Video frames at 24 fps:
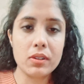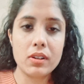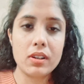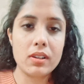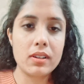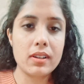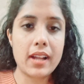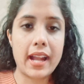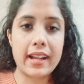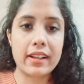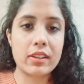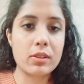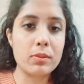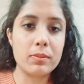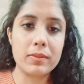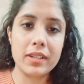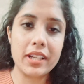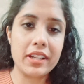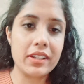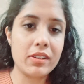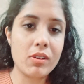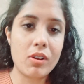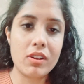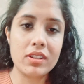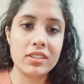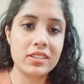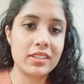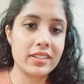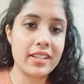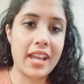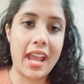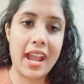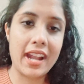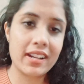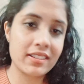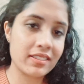accumulate all the
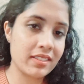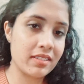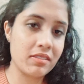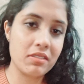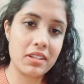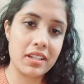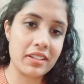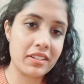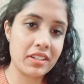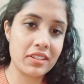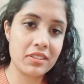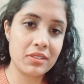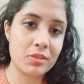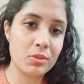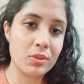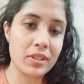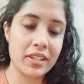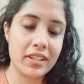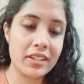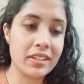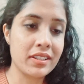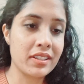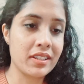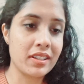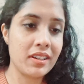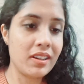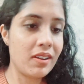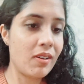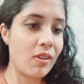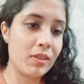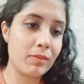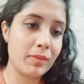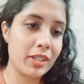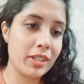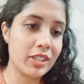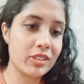tax related to it
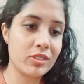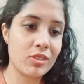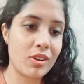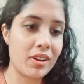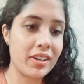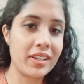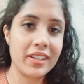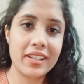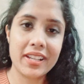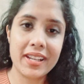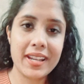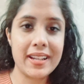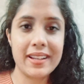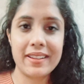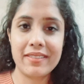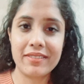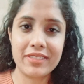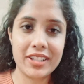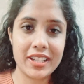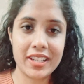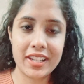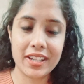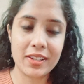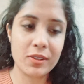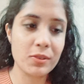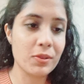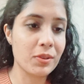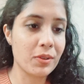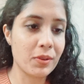on maturity and everything.